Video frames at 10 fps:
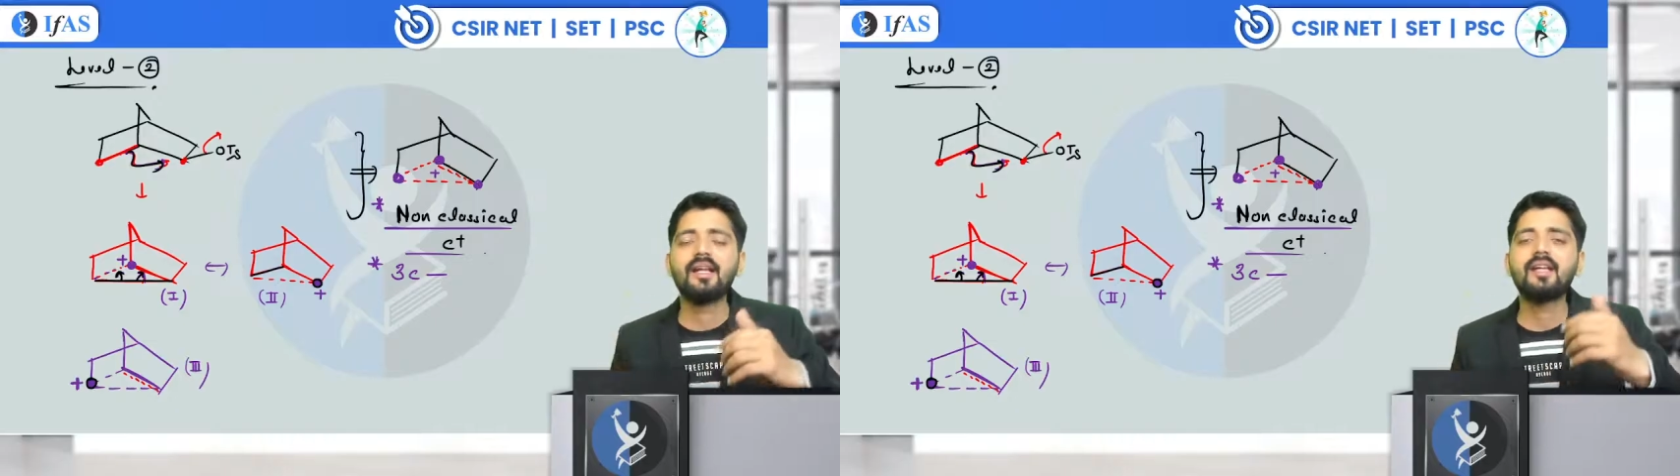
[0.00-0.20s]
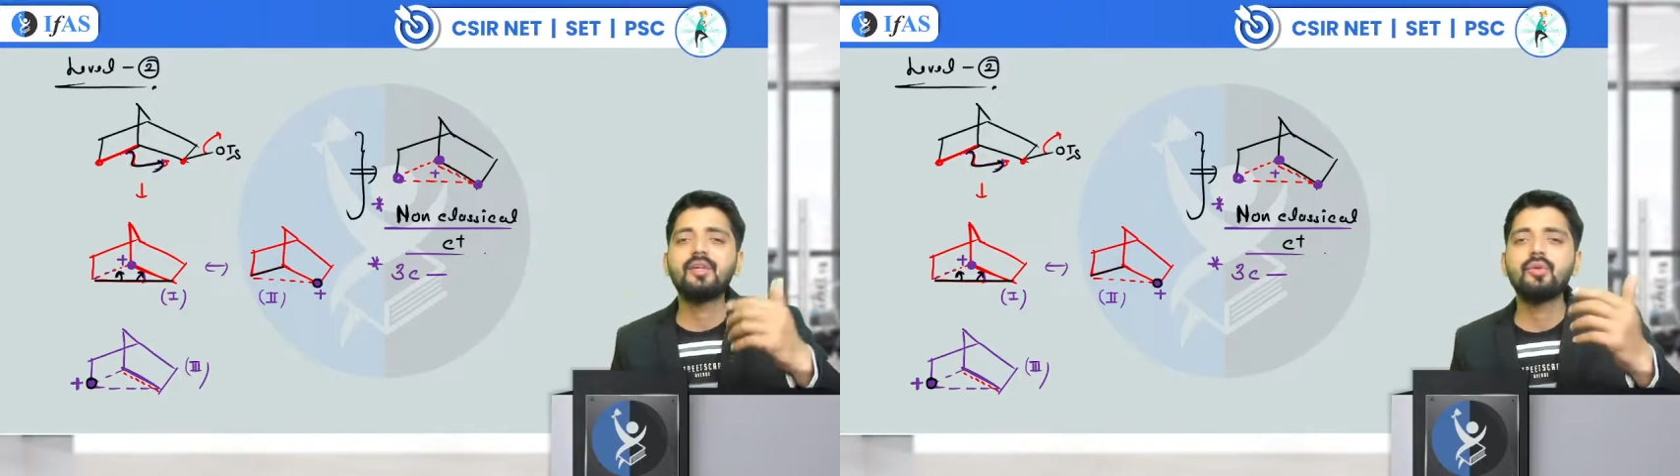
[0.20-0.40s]

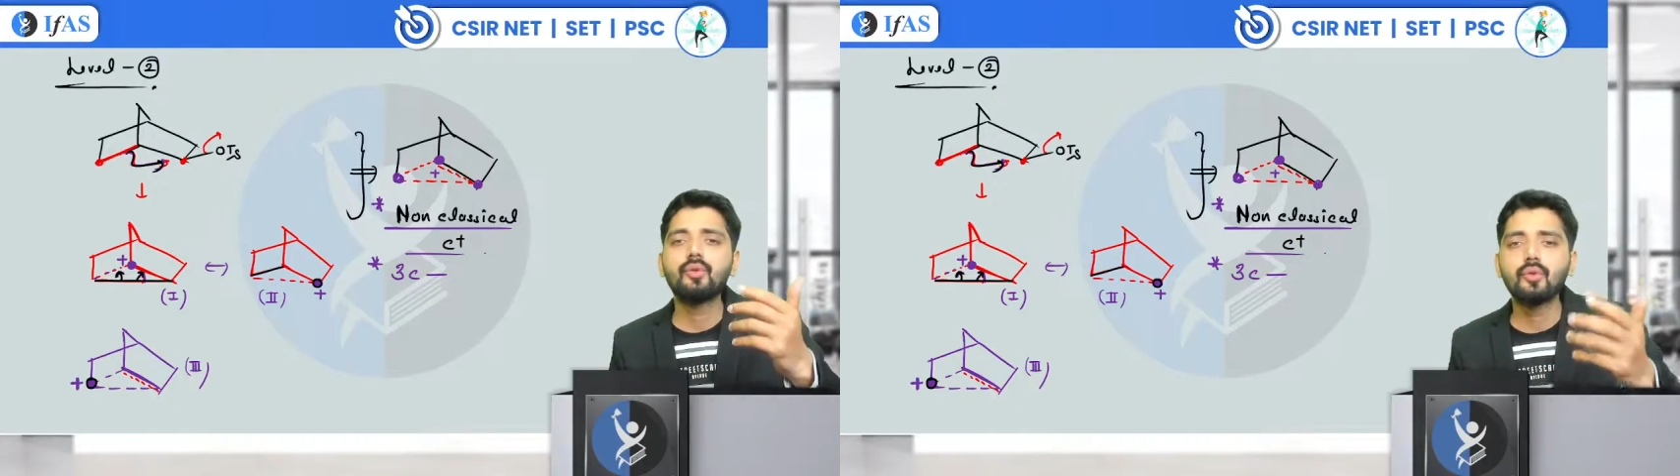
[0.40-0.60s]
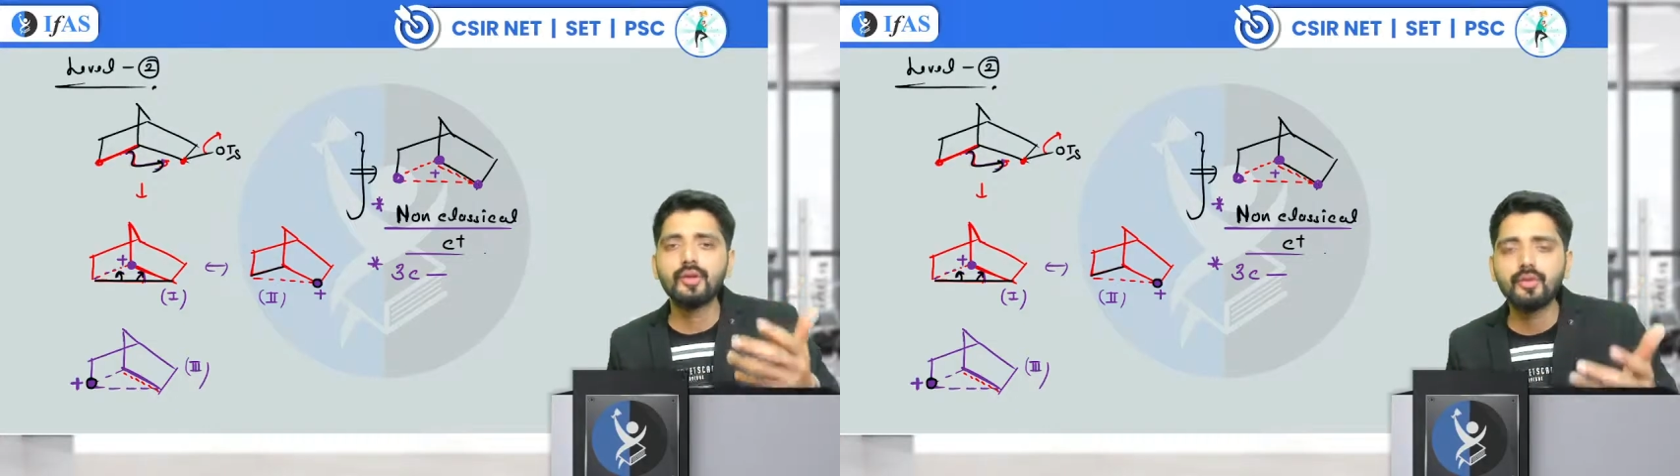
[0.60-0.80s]
like you
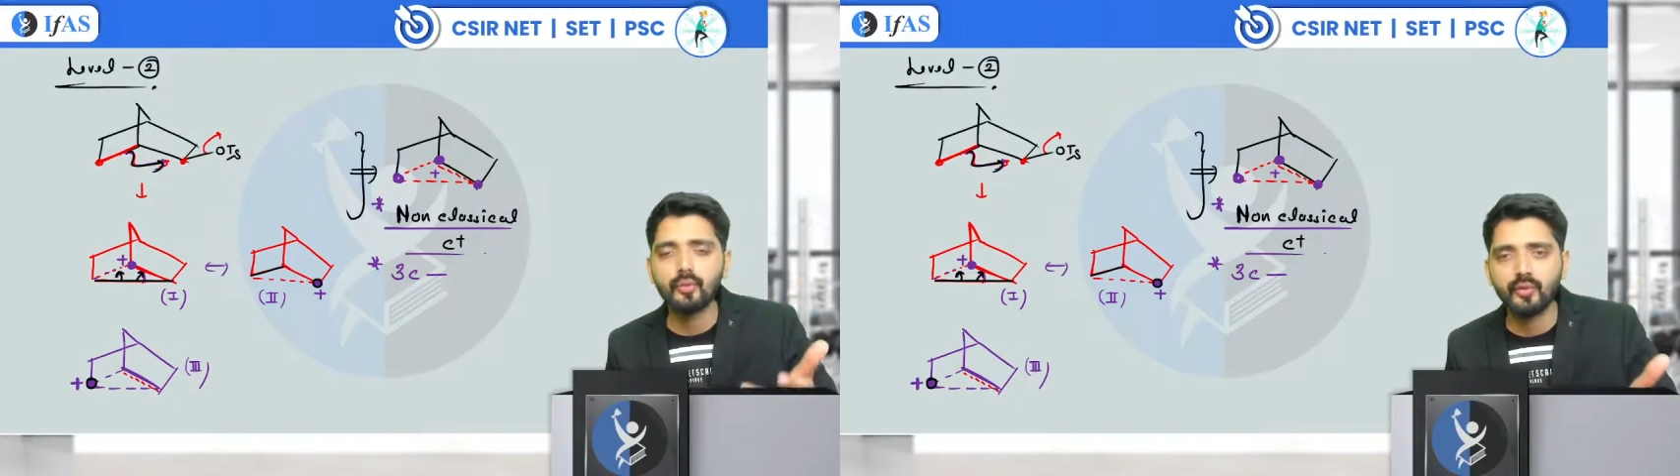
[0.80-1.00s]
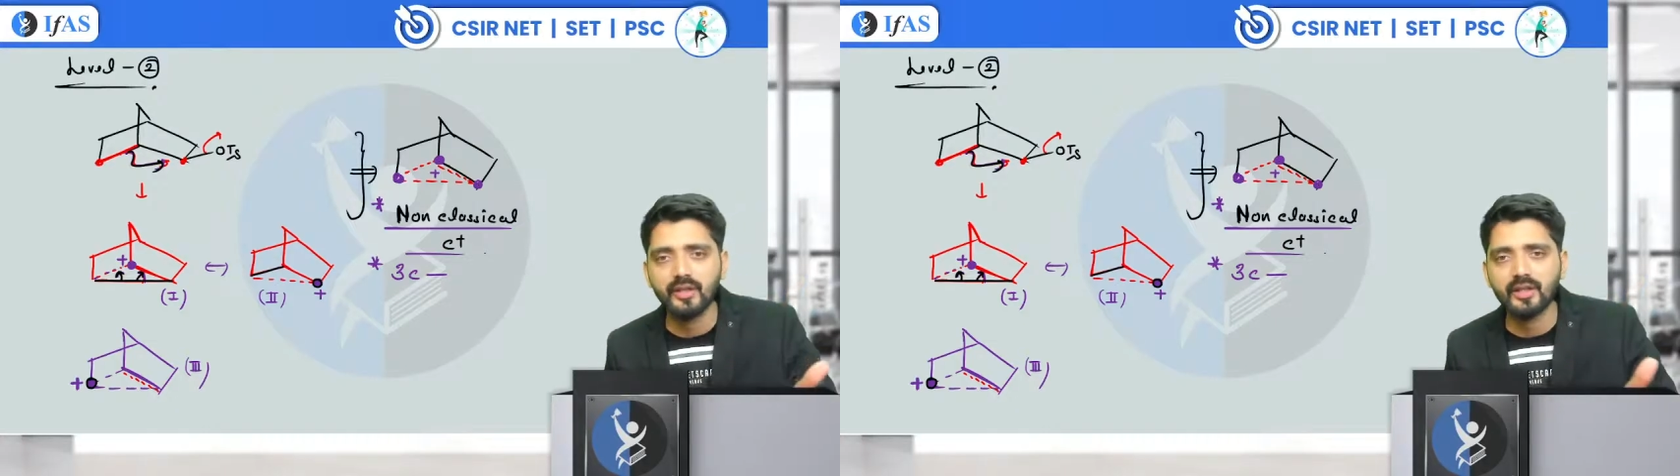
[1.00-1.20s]
do
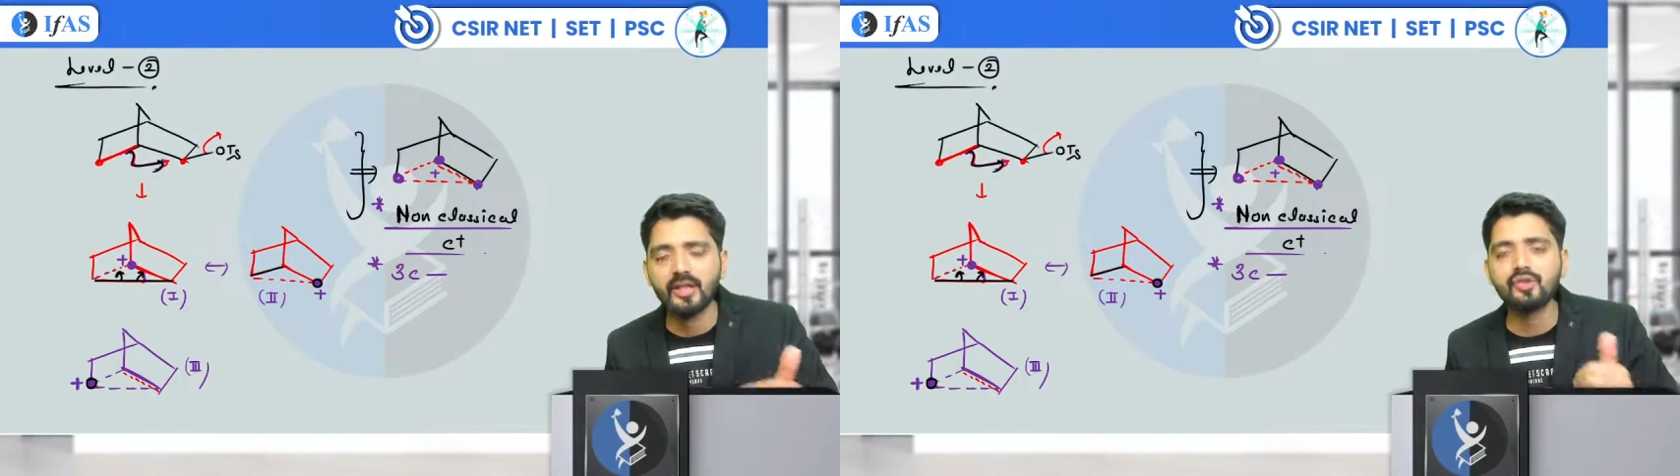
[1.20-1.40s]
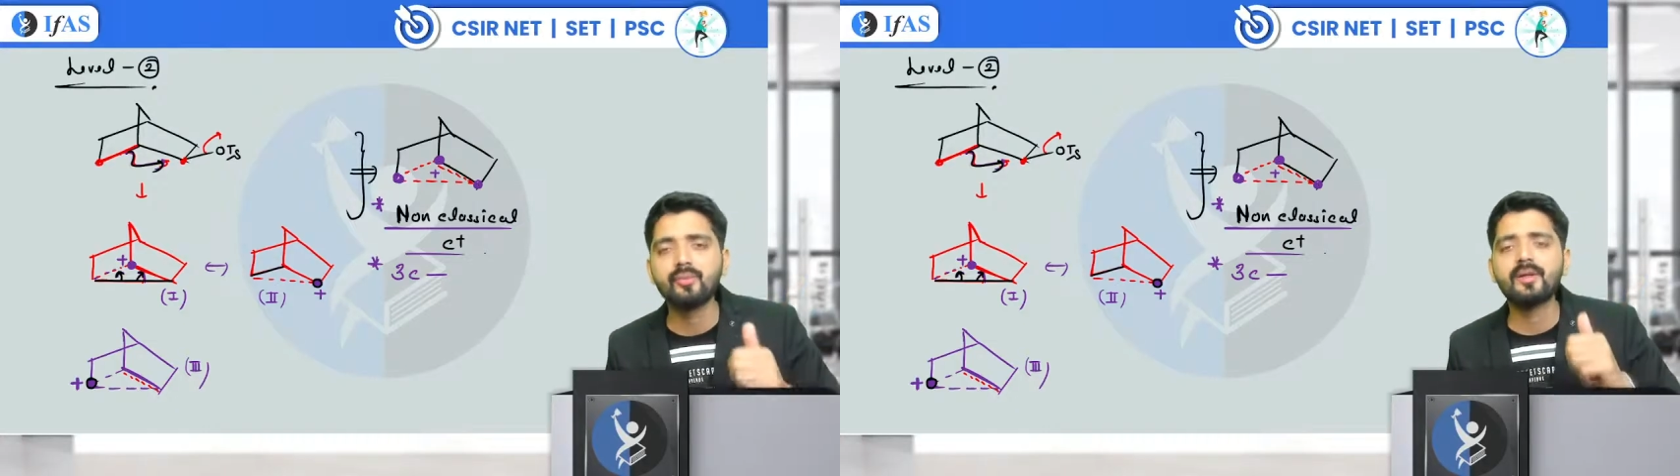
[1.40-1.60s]
into
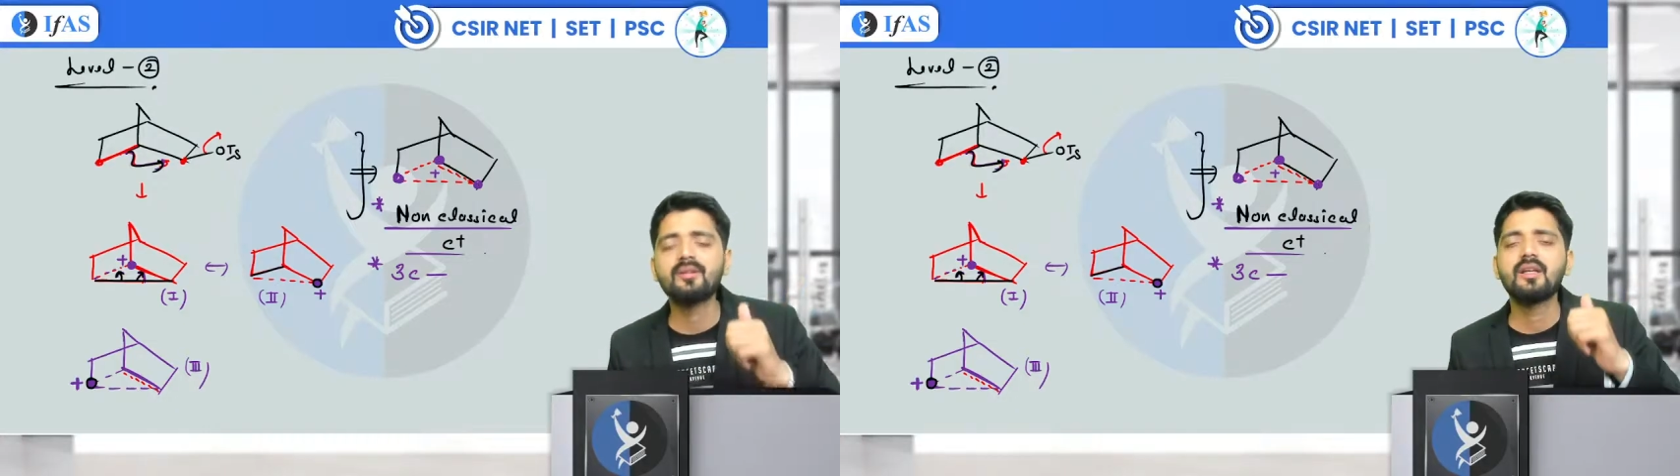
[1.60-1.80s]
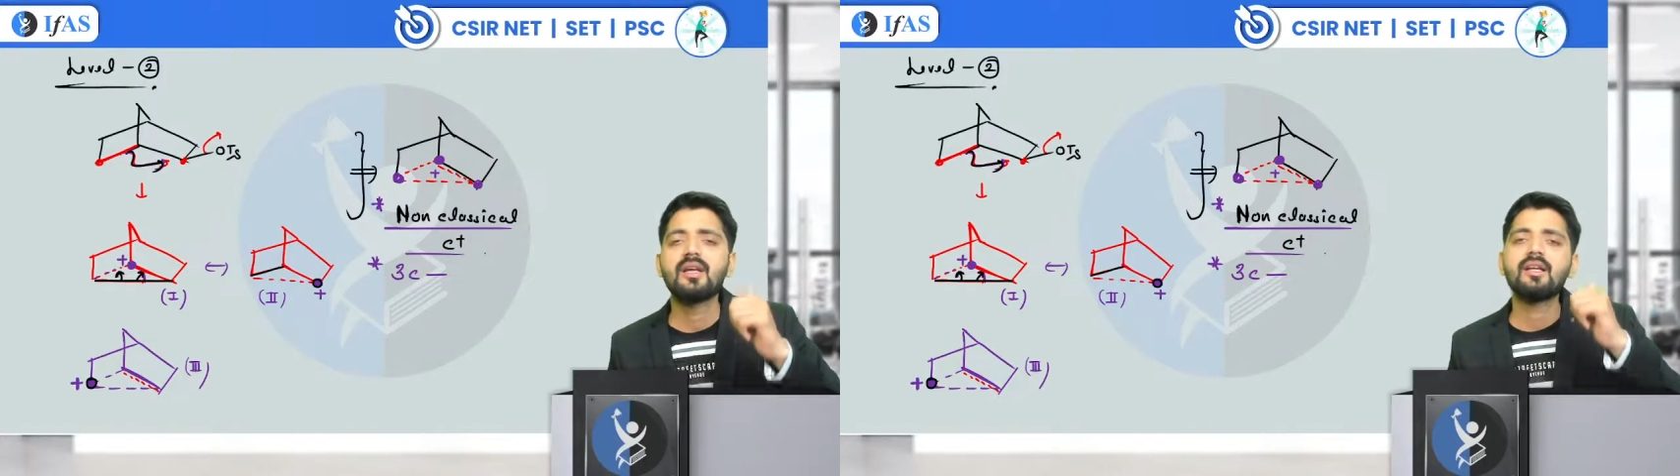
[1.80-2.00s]
rearrangements,